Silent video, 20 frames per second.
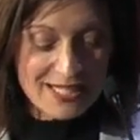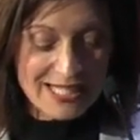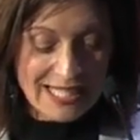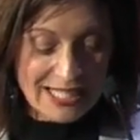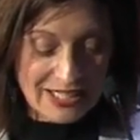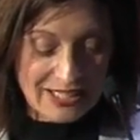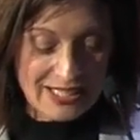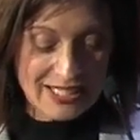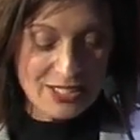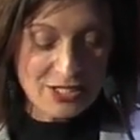
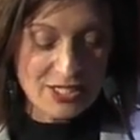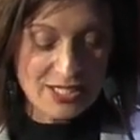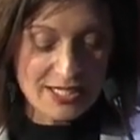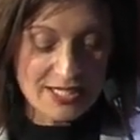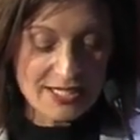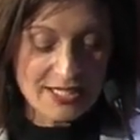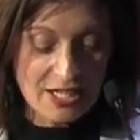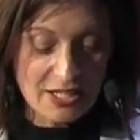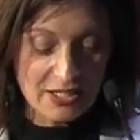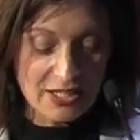and
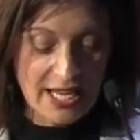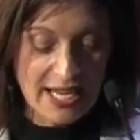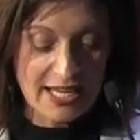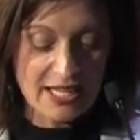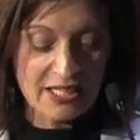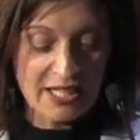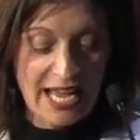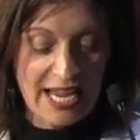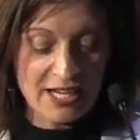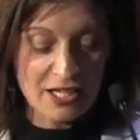clinicians
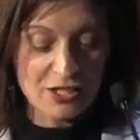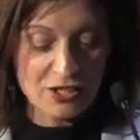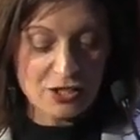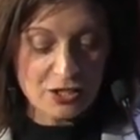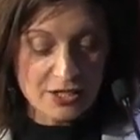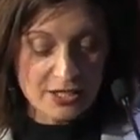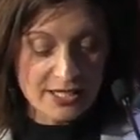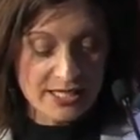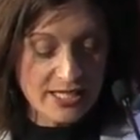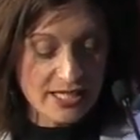alike lack
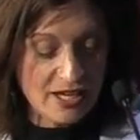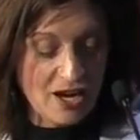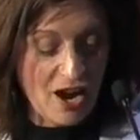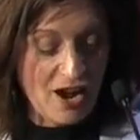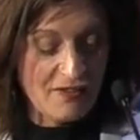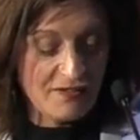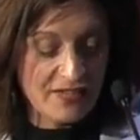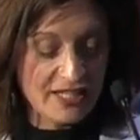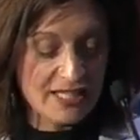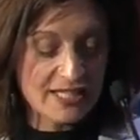certainty,
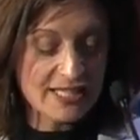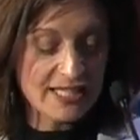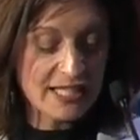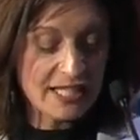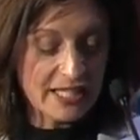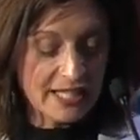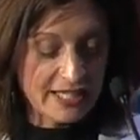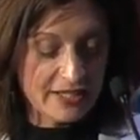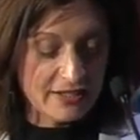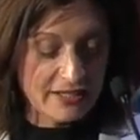confidence,
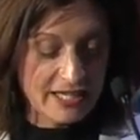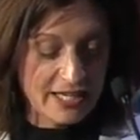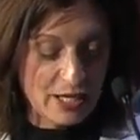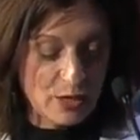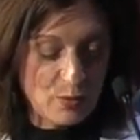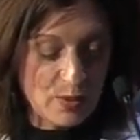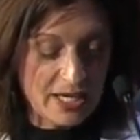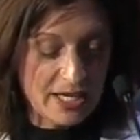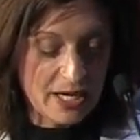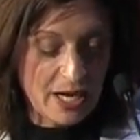and
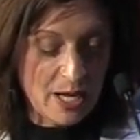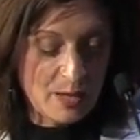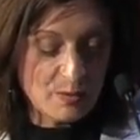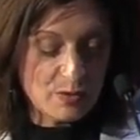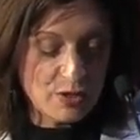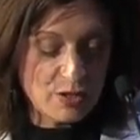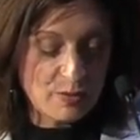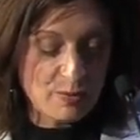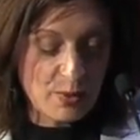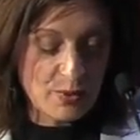clarity when it
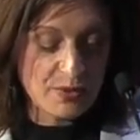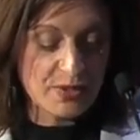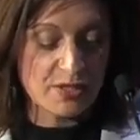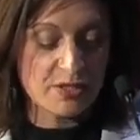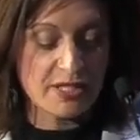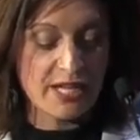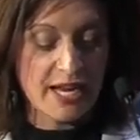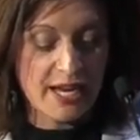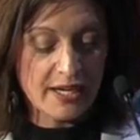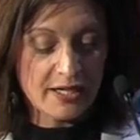comes to both
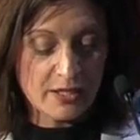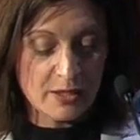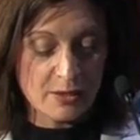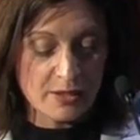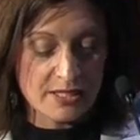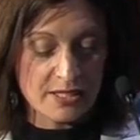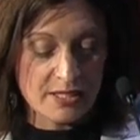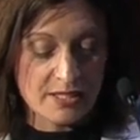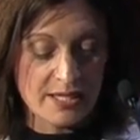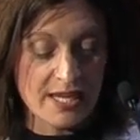their
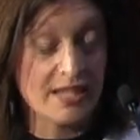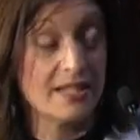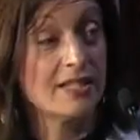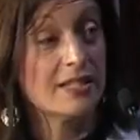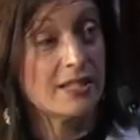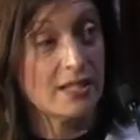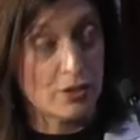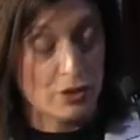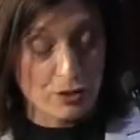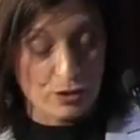diagnosis and
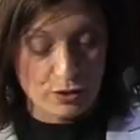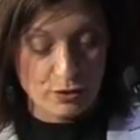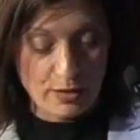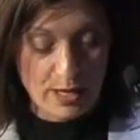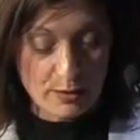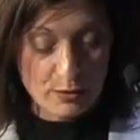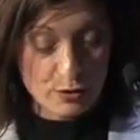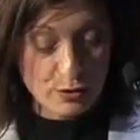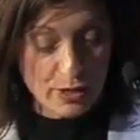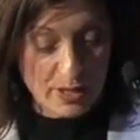decisions
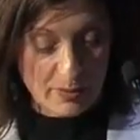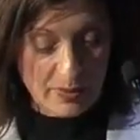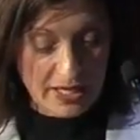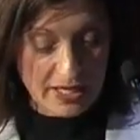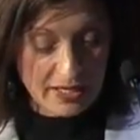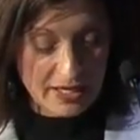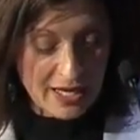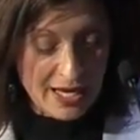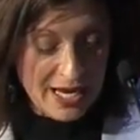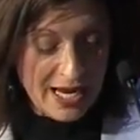around
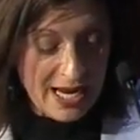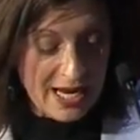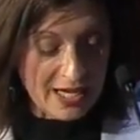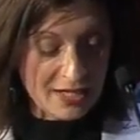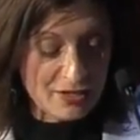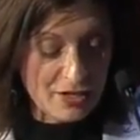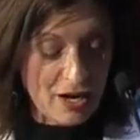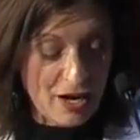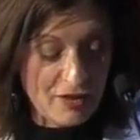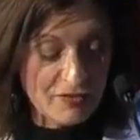treatment.
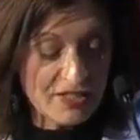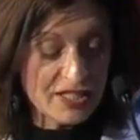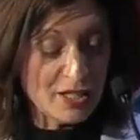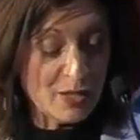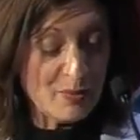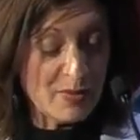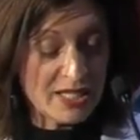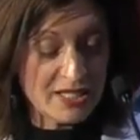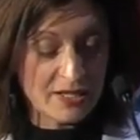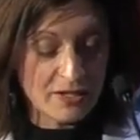It is
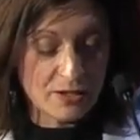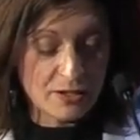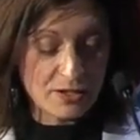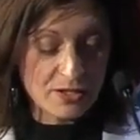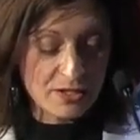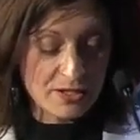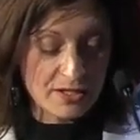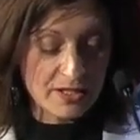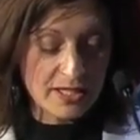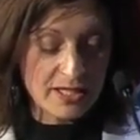often a
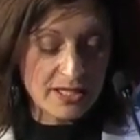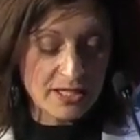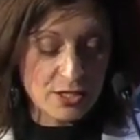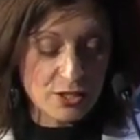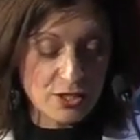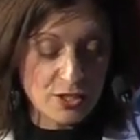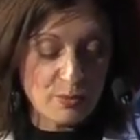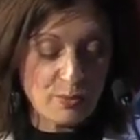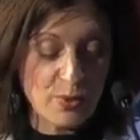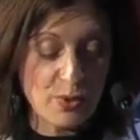misunderstood
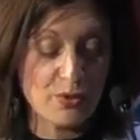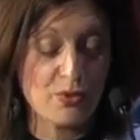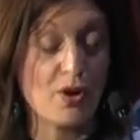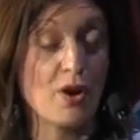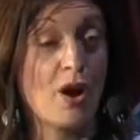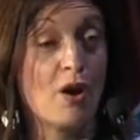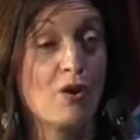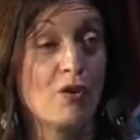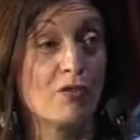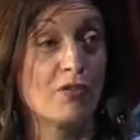condition,
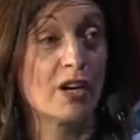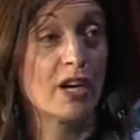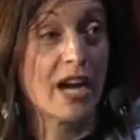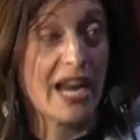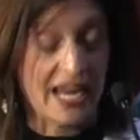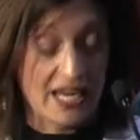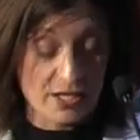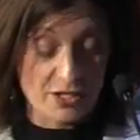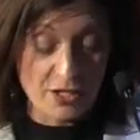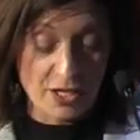both over
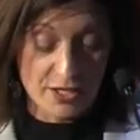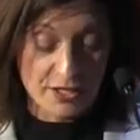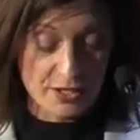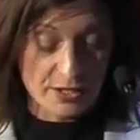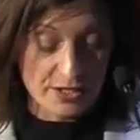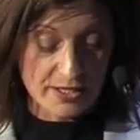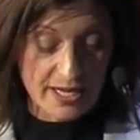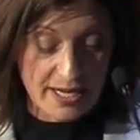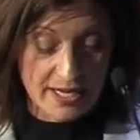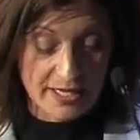and
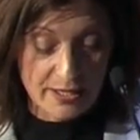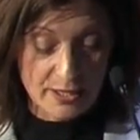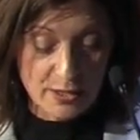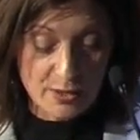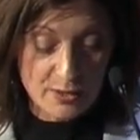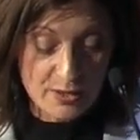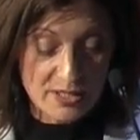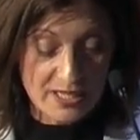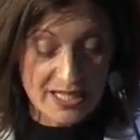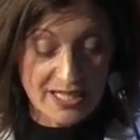
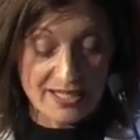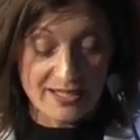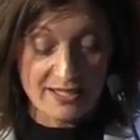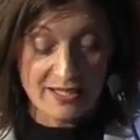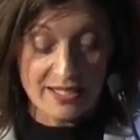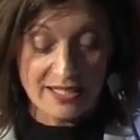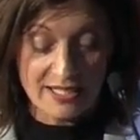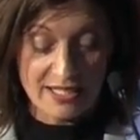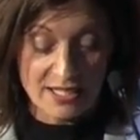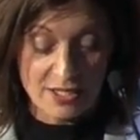underdiagnosed. It is
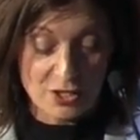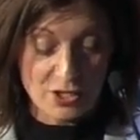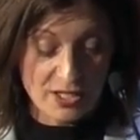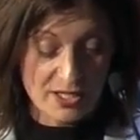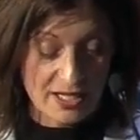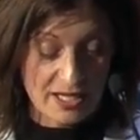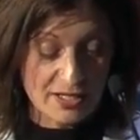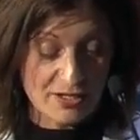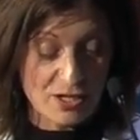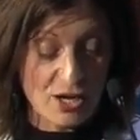a
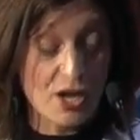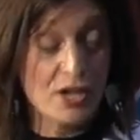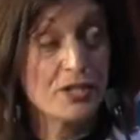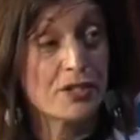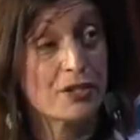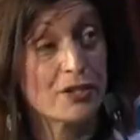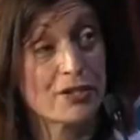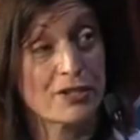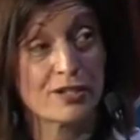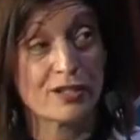condition that is
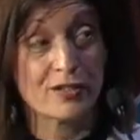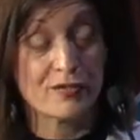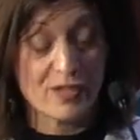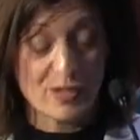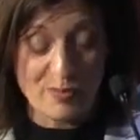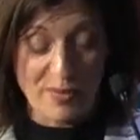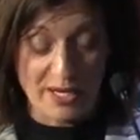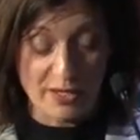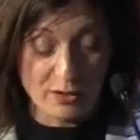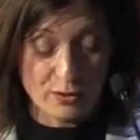
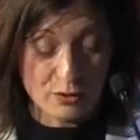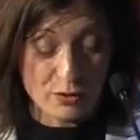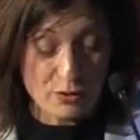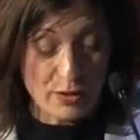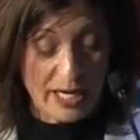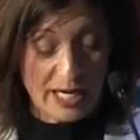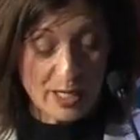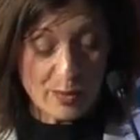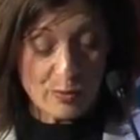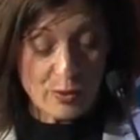underserved in medical
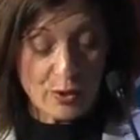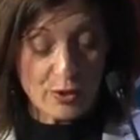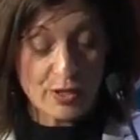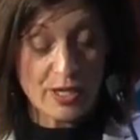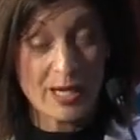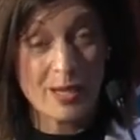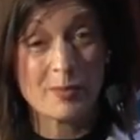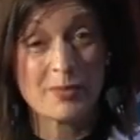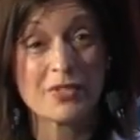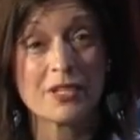training
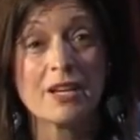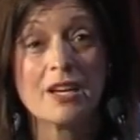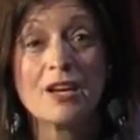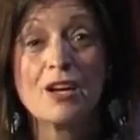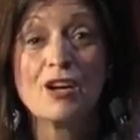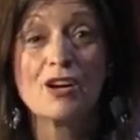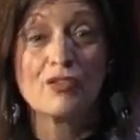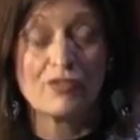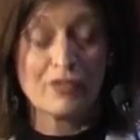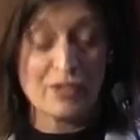programs.
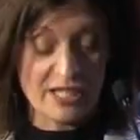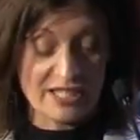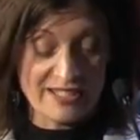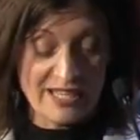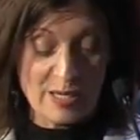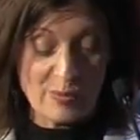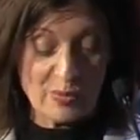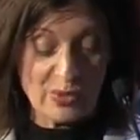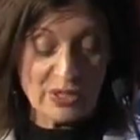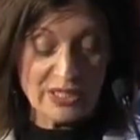For
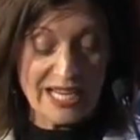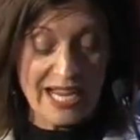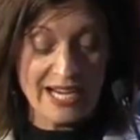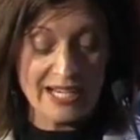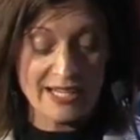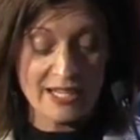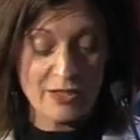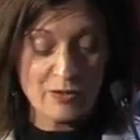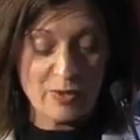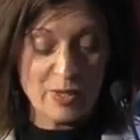example,
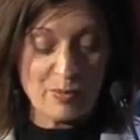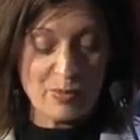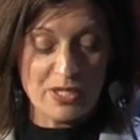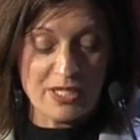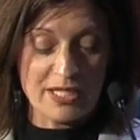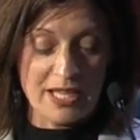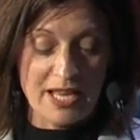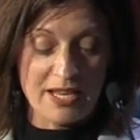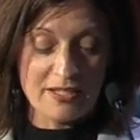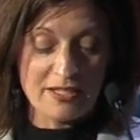
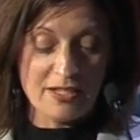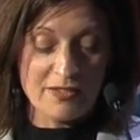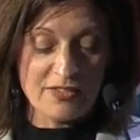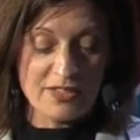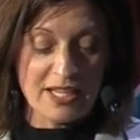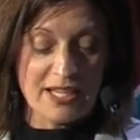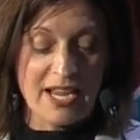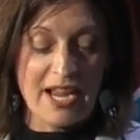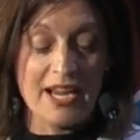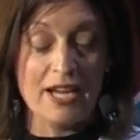93% of
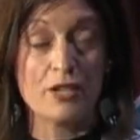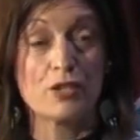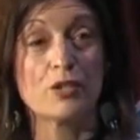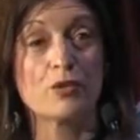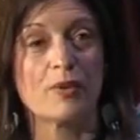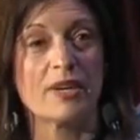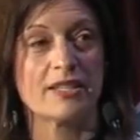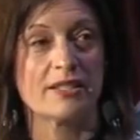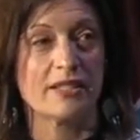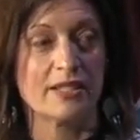
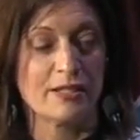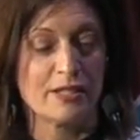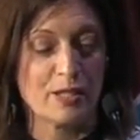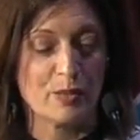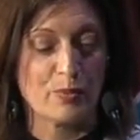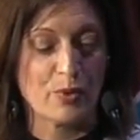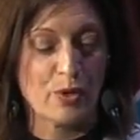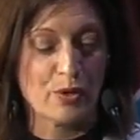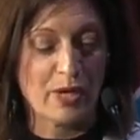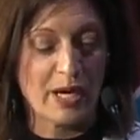psychiatry
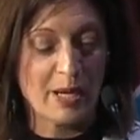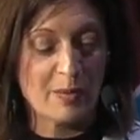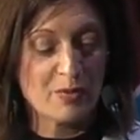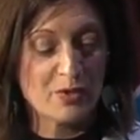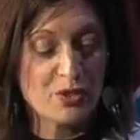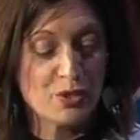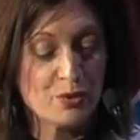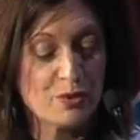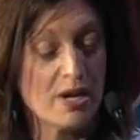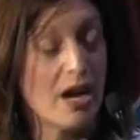residency
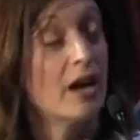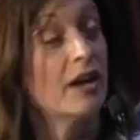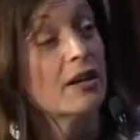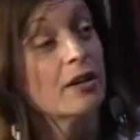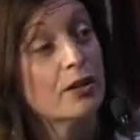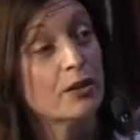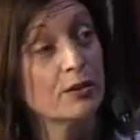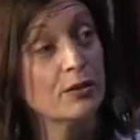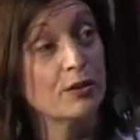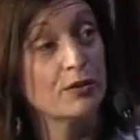programs do not
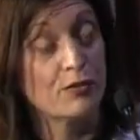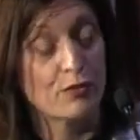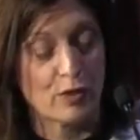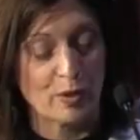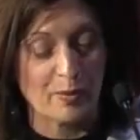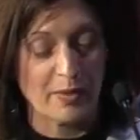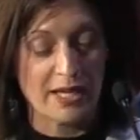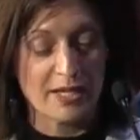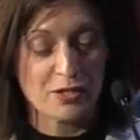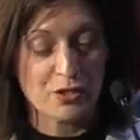include
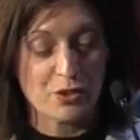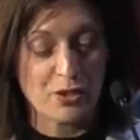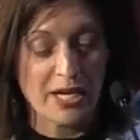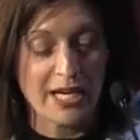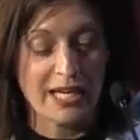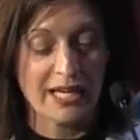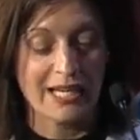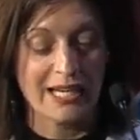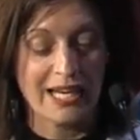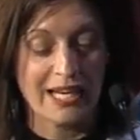formalized
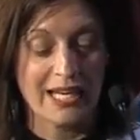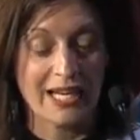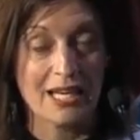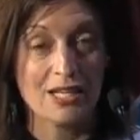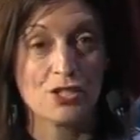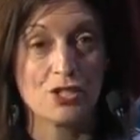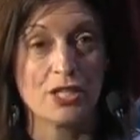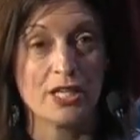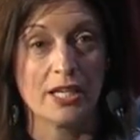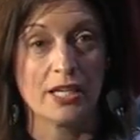training in
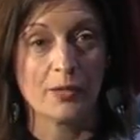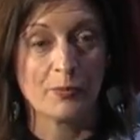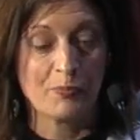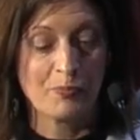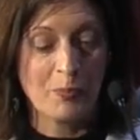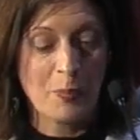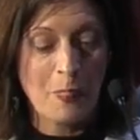ADHD.